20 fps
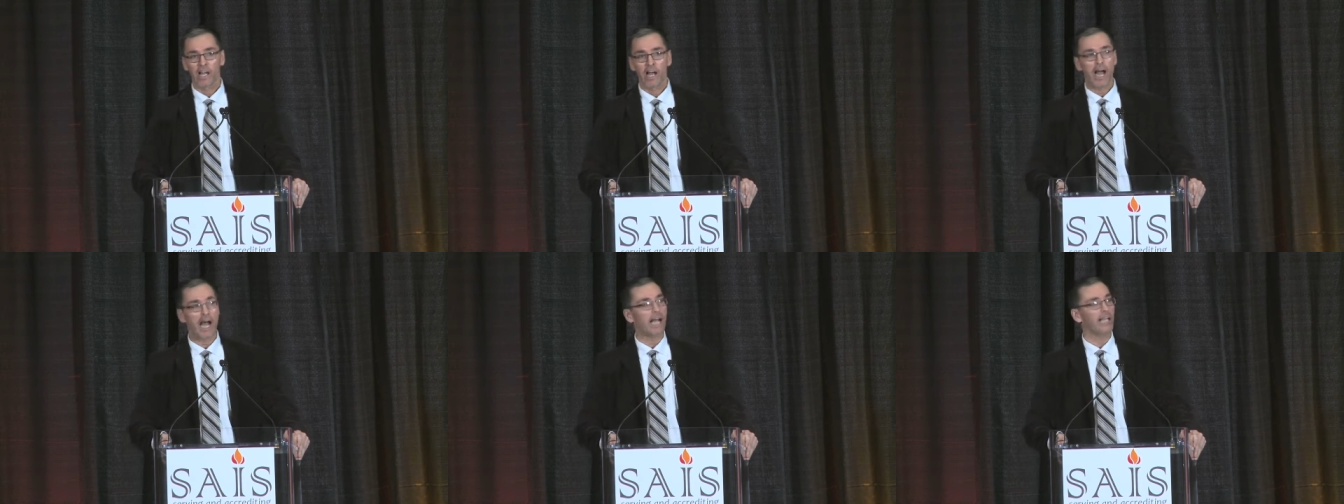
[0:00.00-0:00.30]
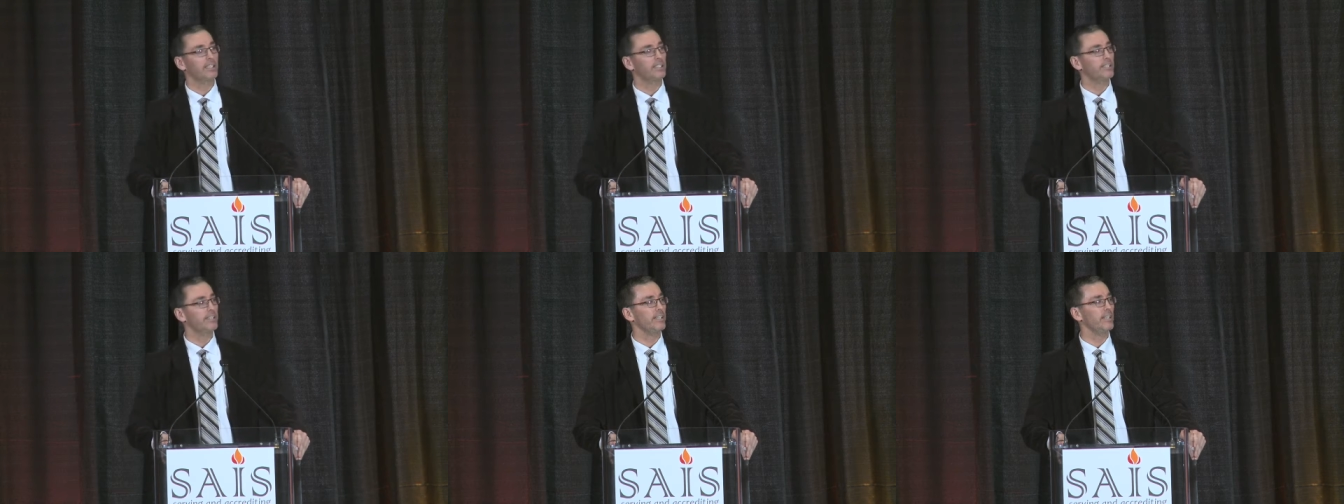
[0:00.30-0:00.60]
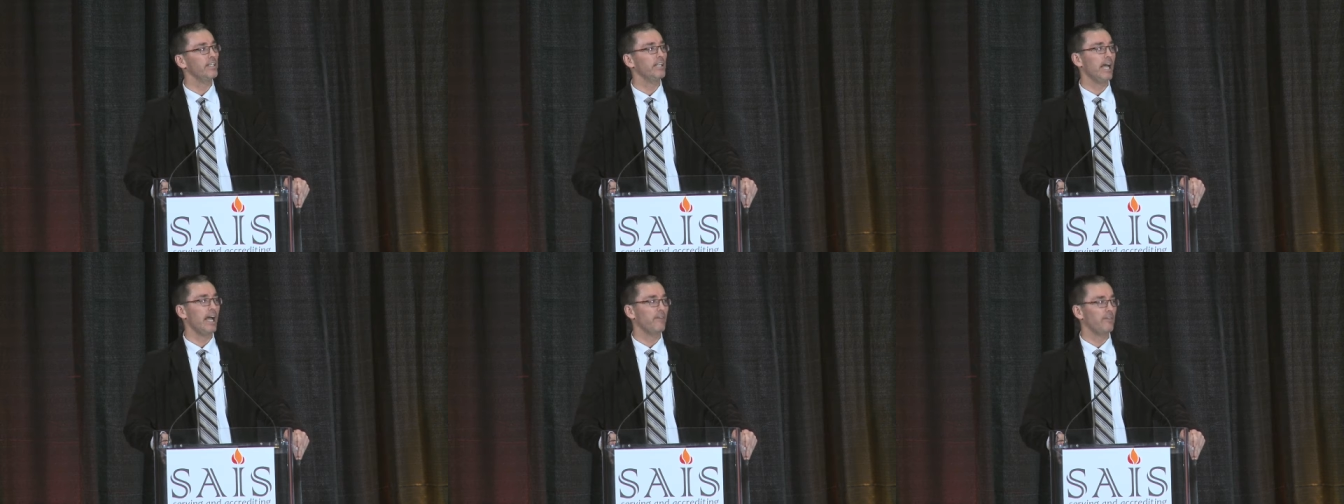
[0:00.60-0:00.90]
I
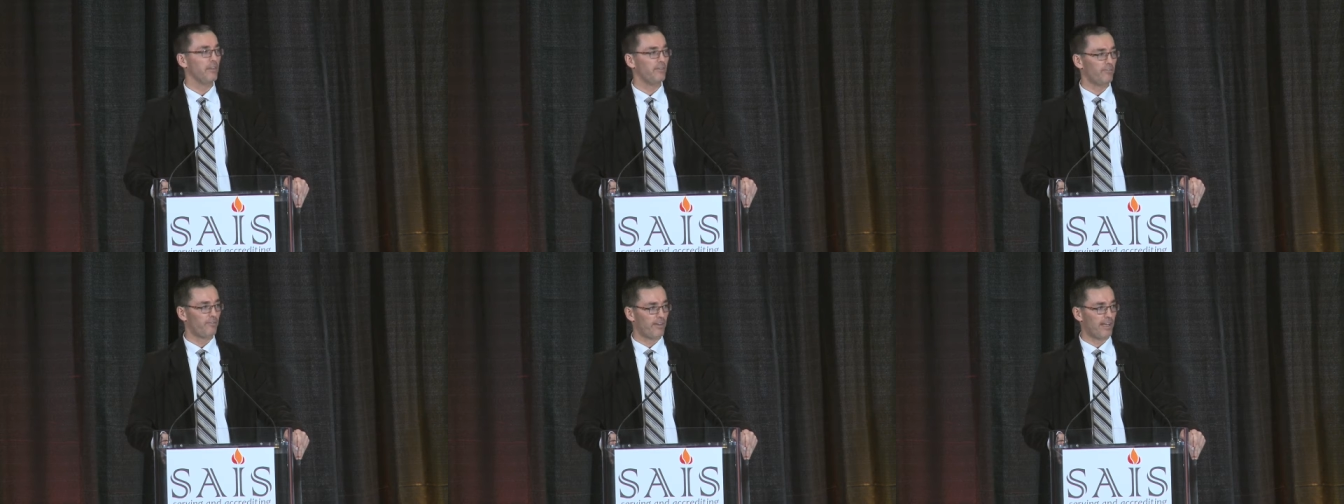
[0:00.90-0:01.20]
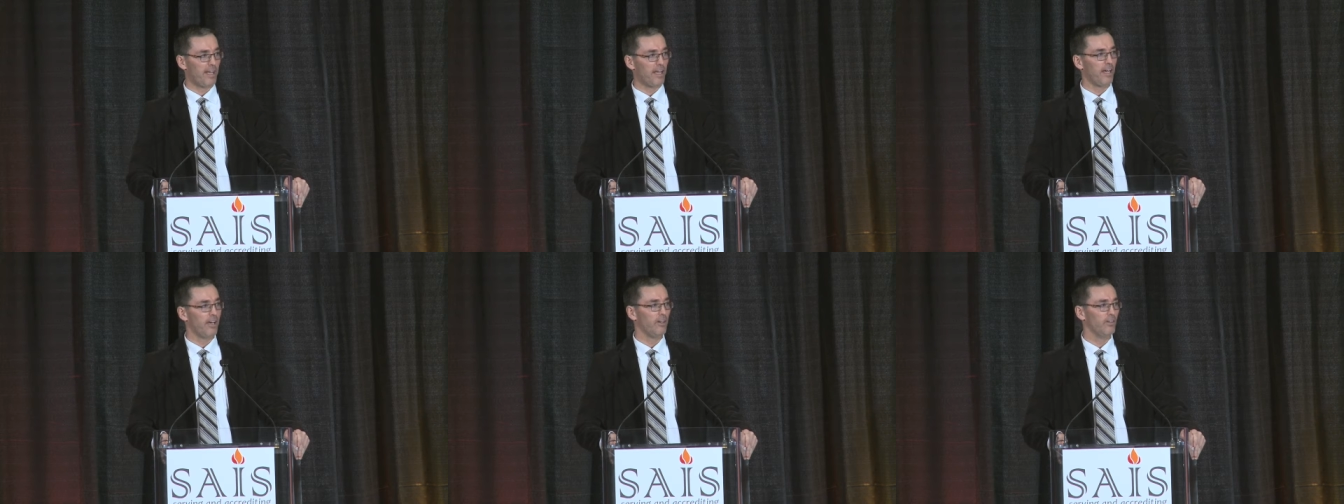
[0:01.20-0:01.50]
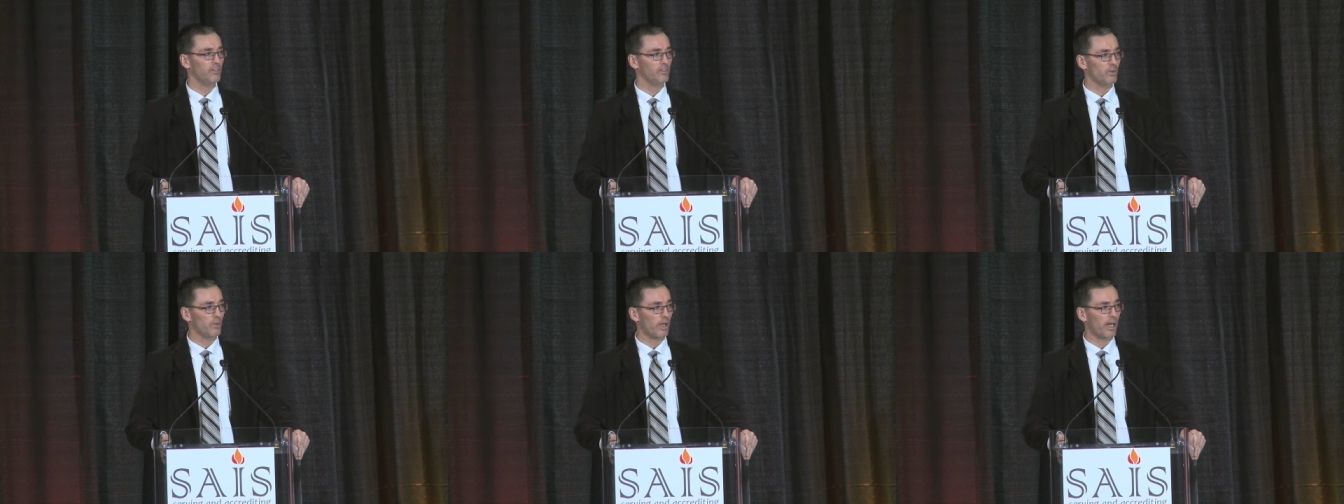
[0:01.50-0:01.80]
still haven't
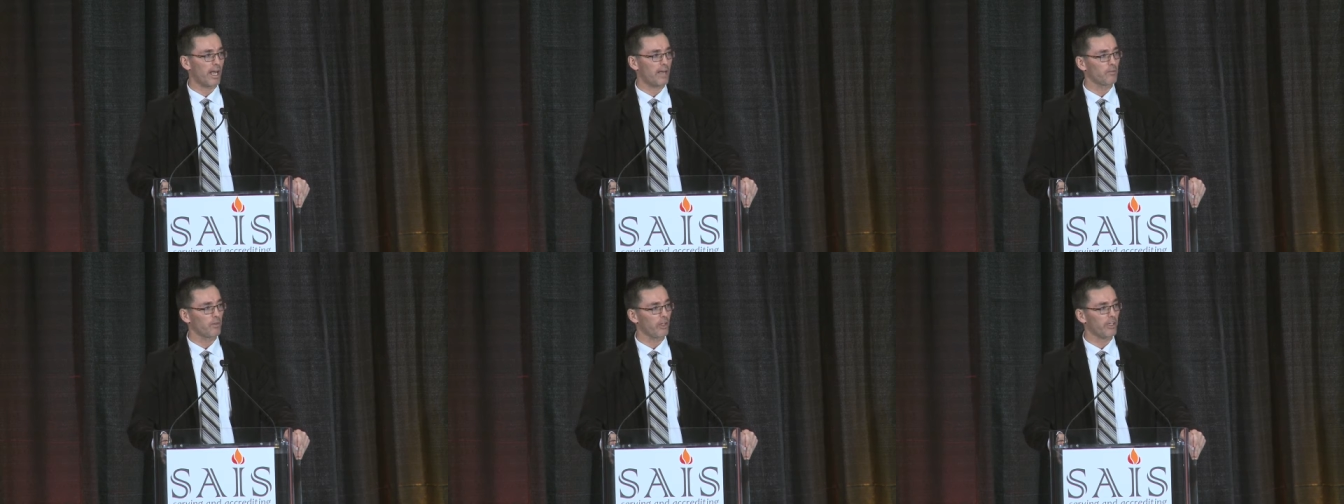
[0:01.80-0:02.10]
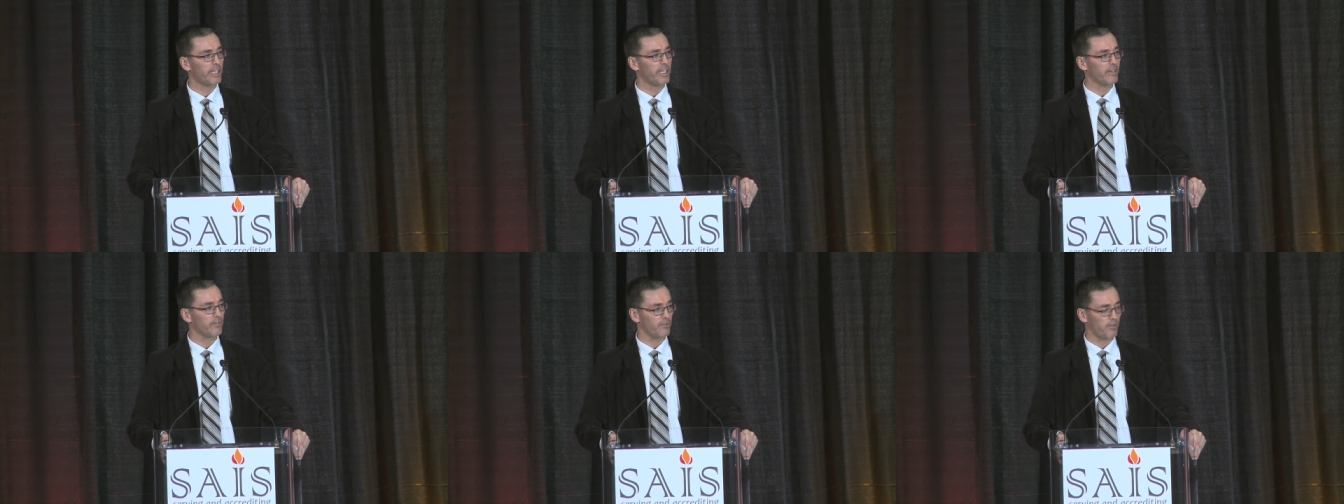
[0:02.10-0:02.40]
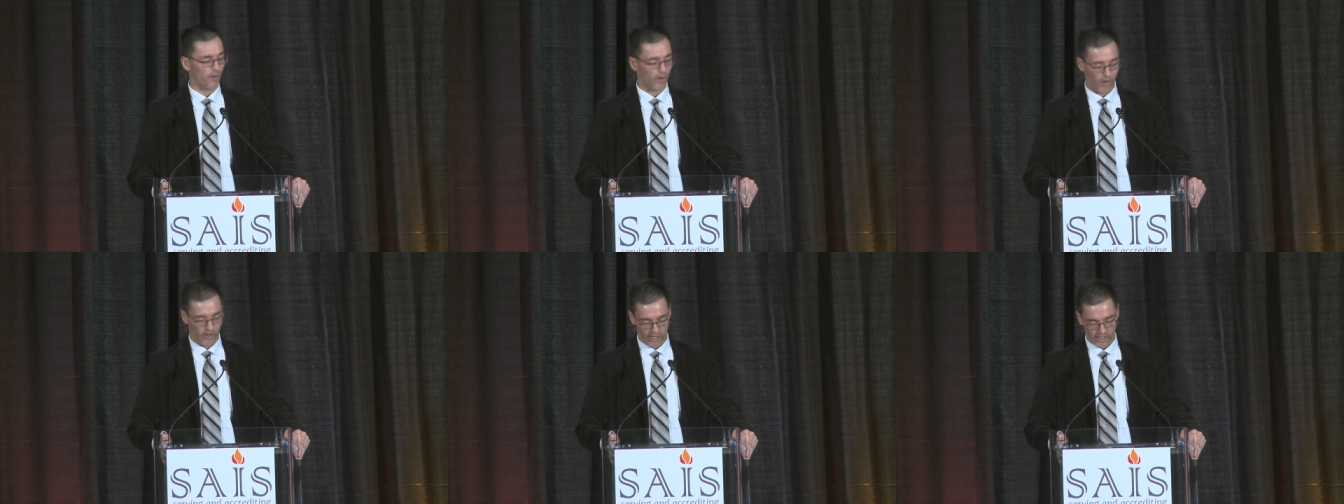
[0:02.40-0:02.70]
found what I'm looking
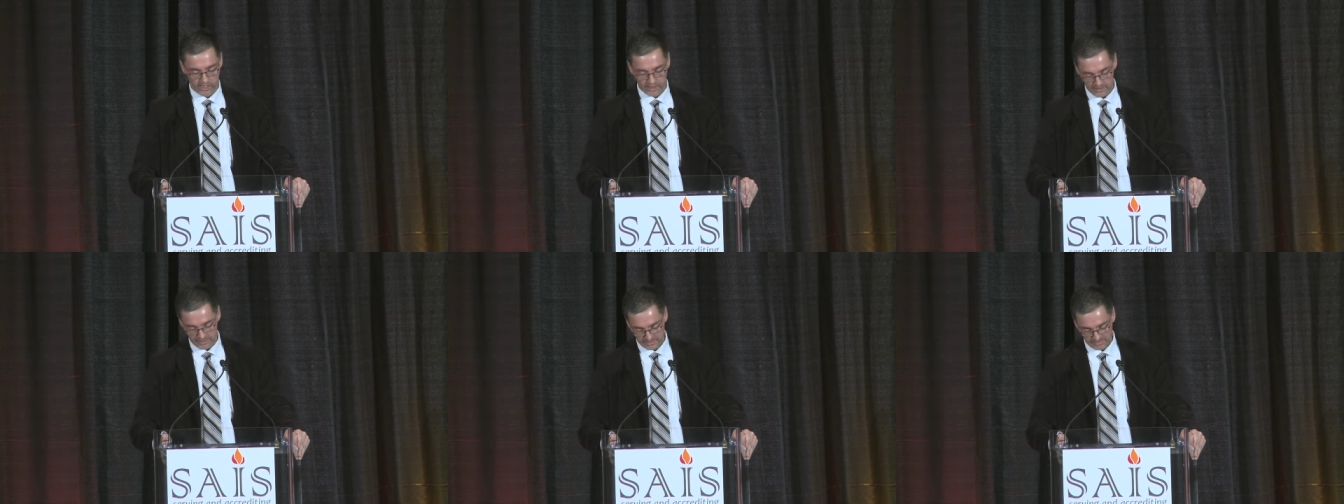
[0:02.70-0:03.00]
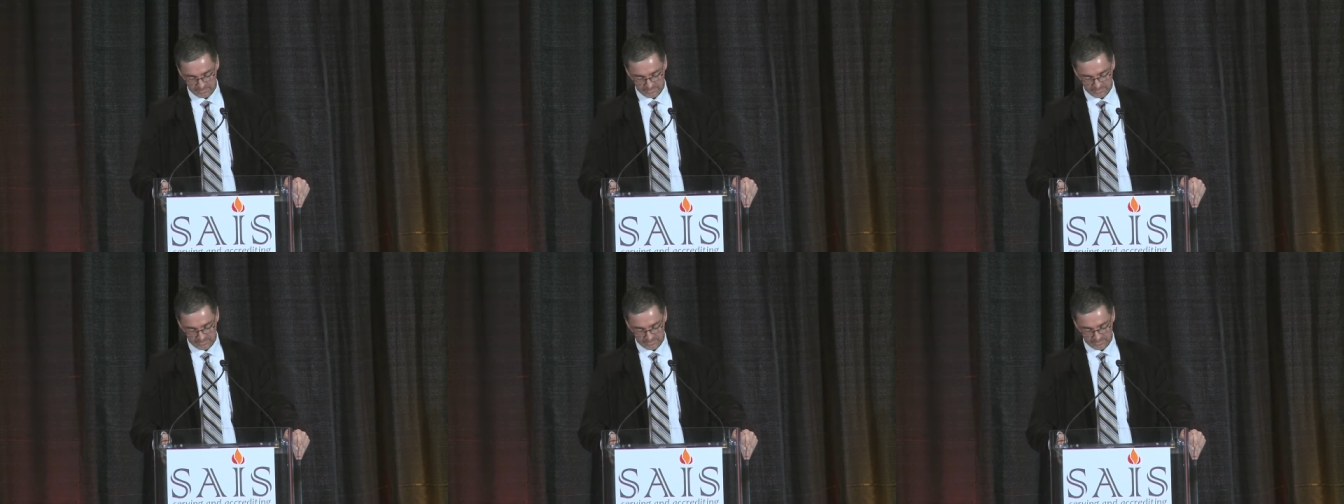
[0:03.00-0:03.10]
for,